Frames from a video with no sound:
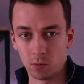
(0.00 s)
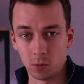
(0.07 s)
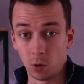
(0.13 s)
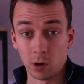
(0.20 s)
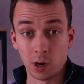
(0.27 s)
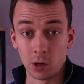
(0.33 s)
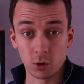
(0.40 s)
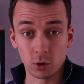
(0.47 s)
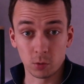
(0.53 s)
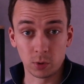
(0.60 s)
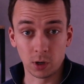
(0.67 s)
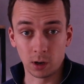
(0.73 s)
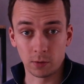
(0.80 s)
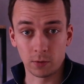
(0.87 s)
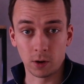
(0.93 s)
online shop
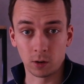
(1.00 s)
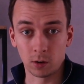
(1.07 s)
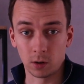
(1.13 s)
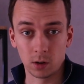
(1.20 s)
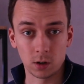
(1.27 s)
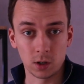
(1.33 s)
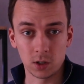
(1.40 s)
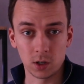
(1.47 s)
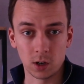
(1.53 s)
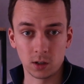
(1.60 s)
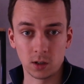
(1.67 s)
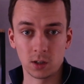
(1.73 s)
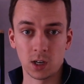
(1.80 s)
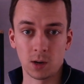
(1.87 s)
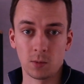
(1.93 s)
that I found that
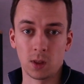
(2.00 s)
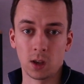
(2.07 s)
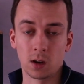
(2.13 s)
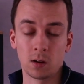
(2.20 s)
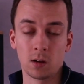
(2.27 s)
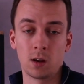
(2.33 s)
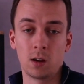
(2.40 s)
sells the same thing.